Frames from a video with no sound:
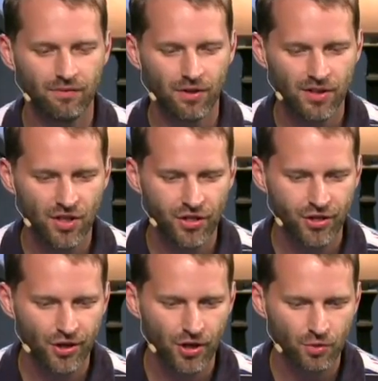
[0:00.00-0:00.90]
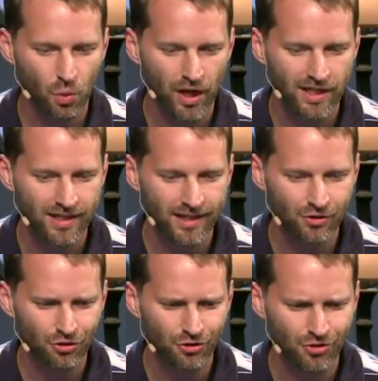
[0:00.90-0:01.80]
there is a third way to
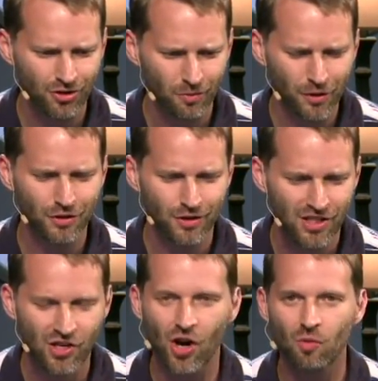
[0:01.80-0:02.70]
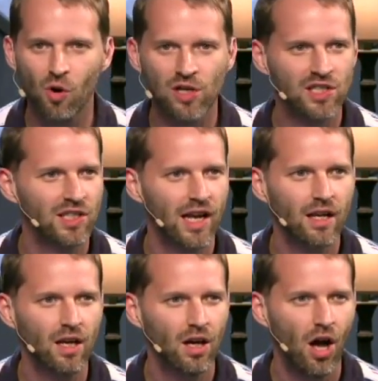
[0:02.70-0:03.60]
introduce someone to the Star Wars
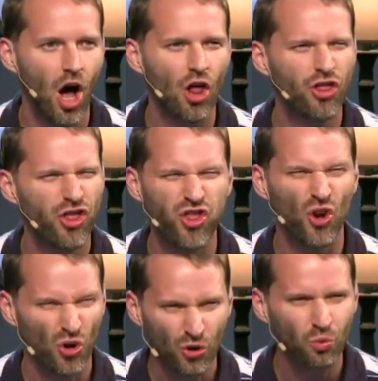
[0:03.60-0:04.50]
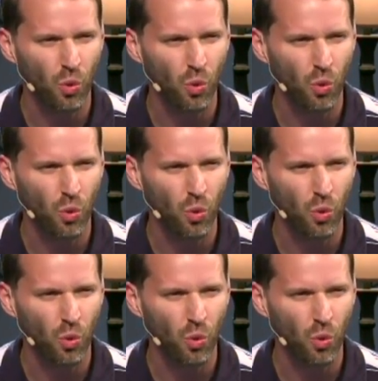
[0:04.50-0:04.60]
Sega. A third